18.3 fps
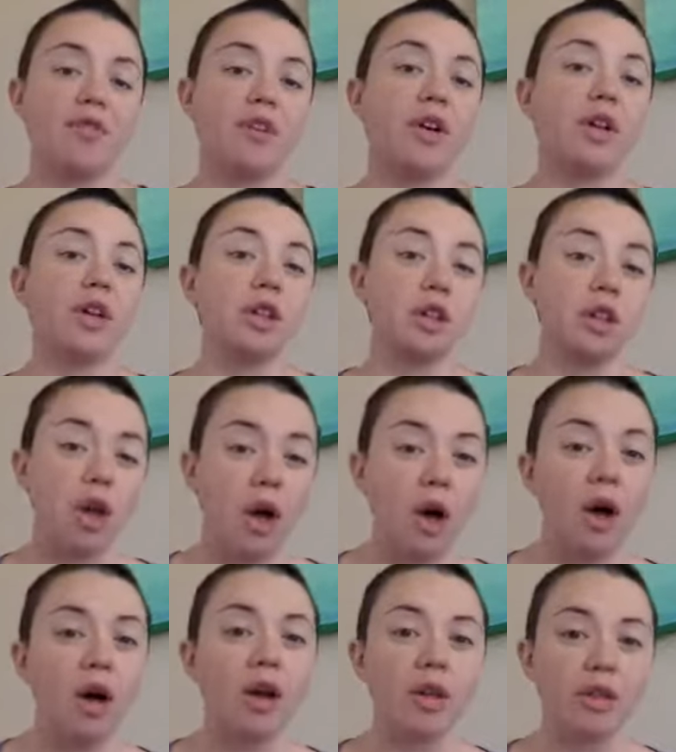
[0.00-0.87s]
very
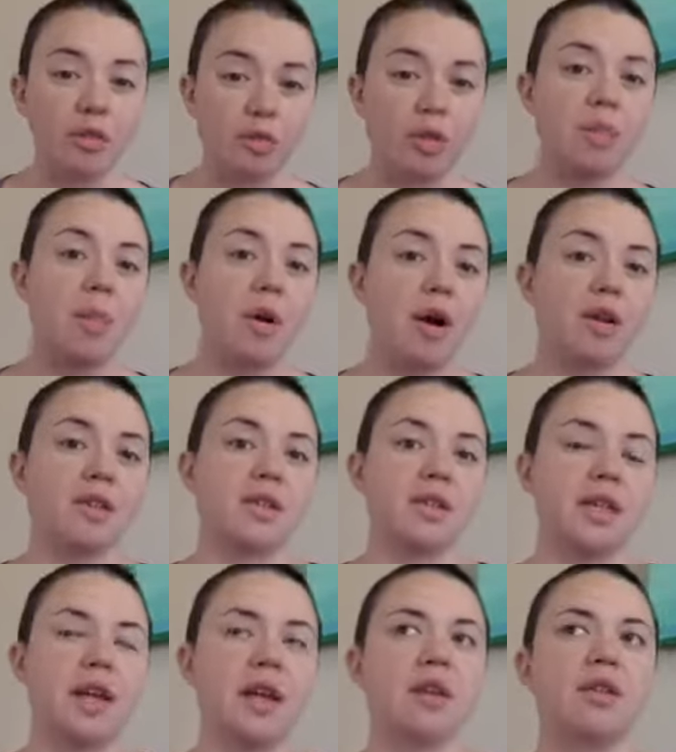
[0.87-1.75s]
long three-part
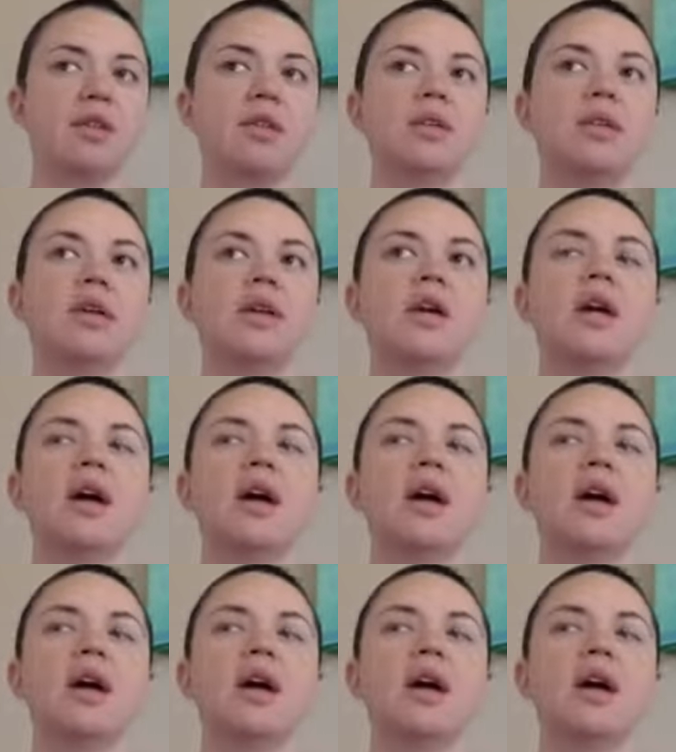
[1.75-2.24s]
cycle